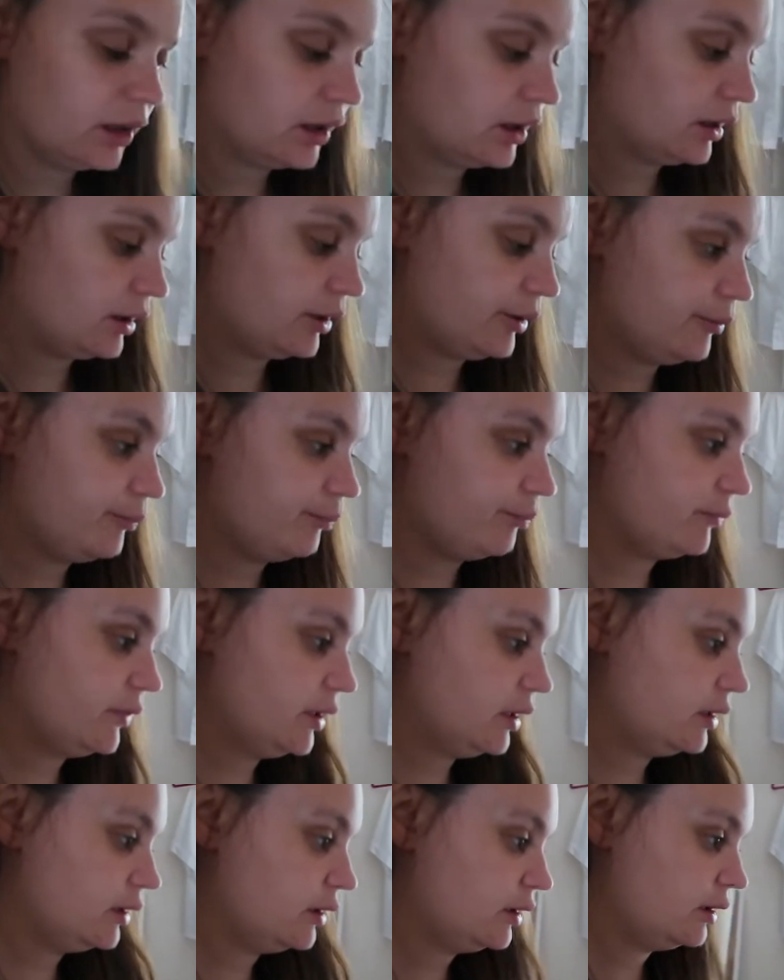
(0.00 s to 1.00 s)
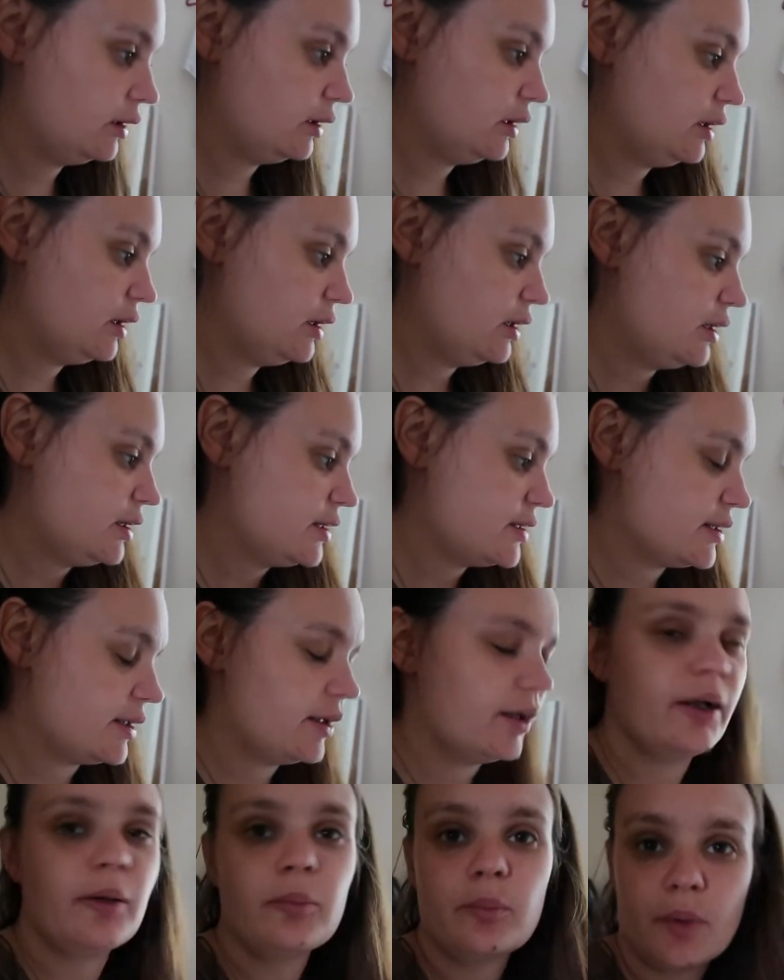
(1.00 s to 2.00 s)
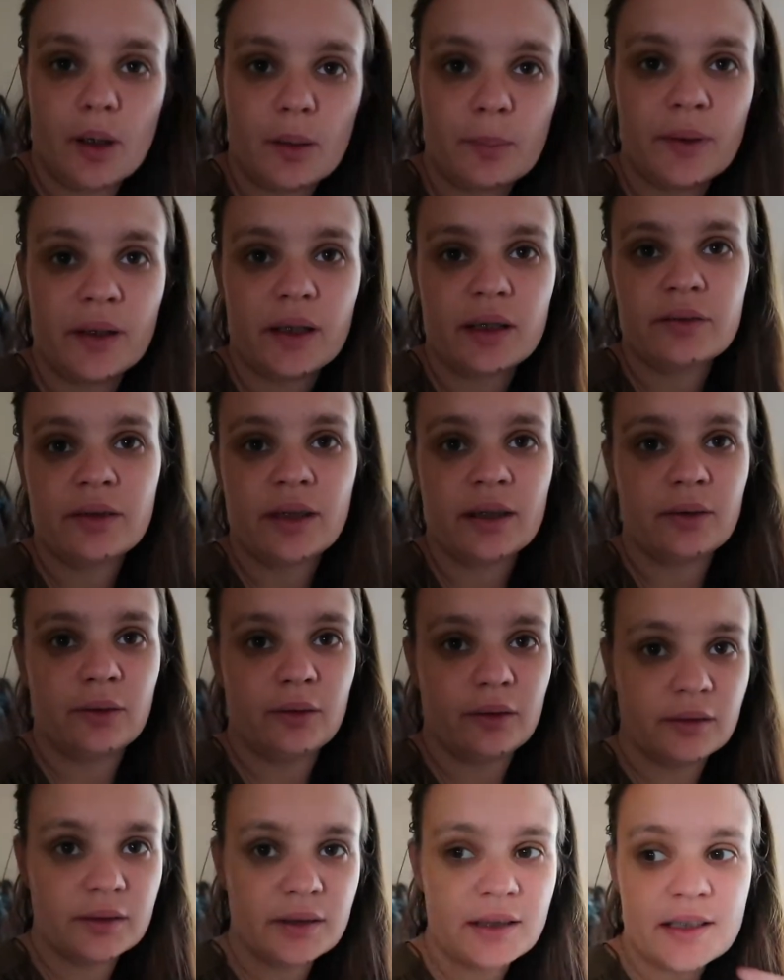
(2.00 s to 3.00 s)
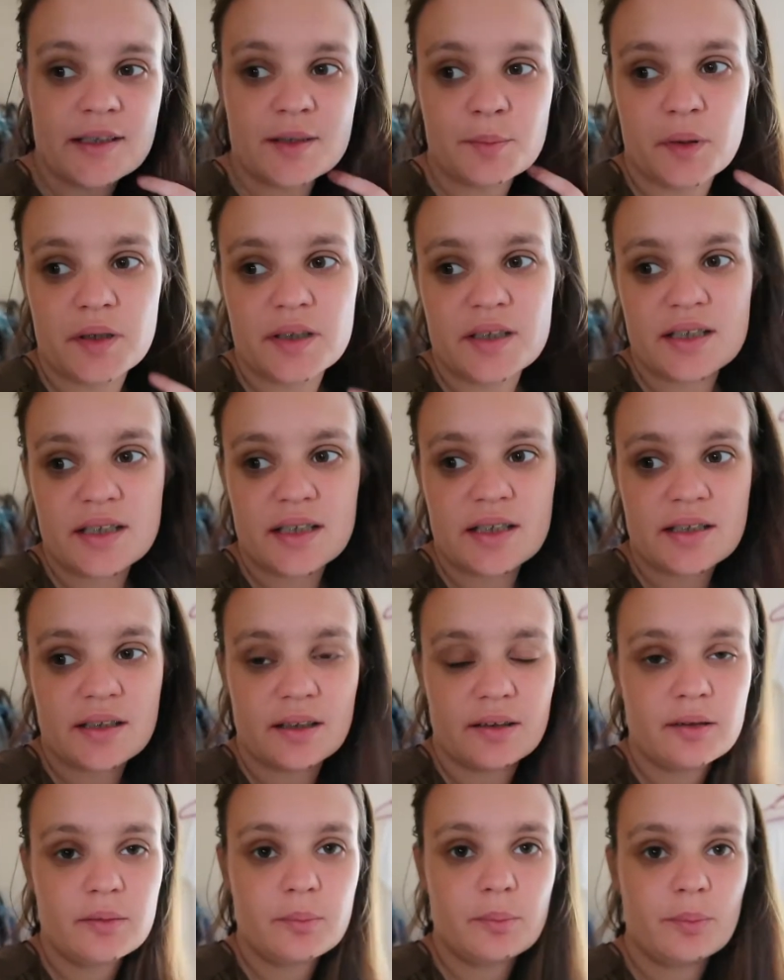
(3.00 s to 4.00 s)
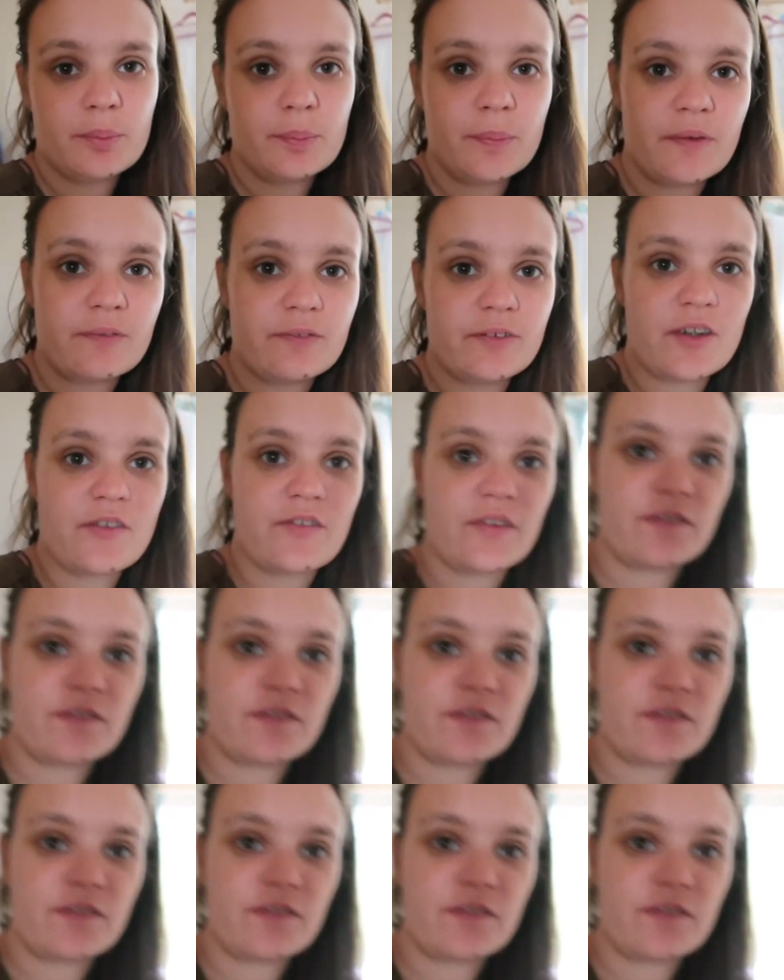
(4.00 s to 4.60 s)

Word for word: Um, so I better crack on, get some editing done, but first